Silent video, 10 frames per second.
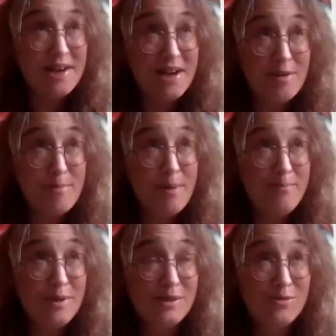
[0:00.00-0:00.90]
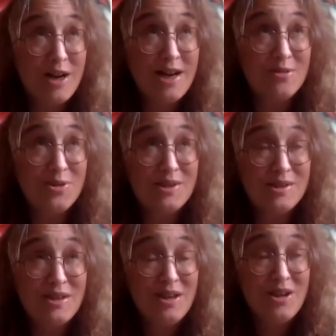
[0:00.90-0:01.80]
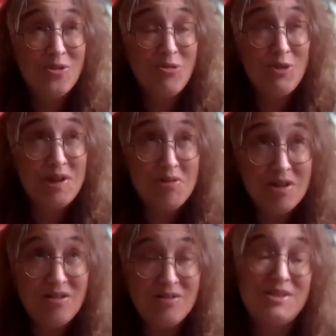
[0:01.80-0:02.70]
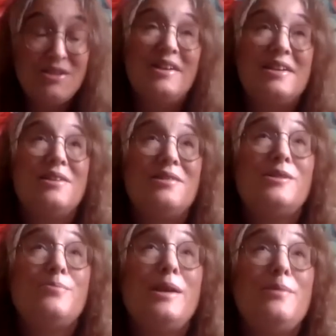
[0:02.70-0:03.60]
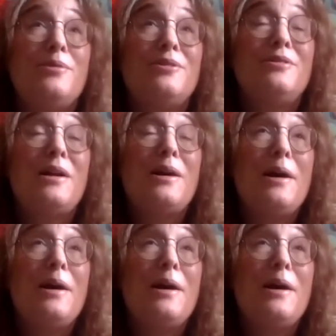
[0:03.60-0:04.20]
And I remembered as well that although you can't diagnose people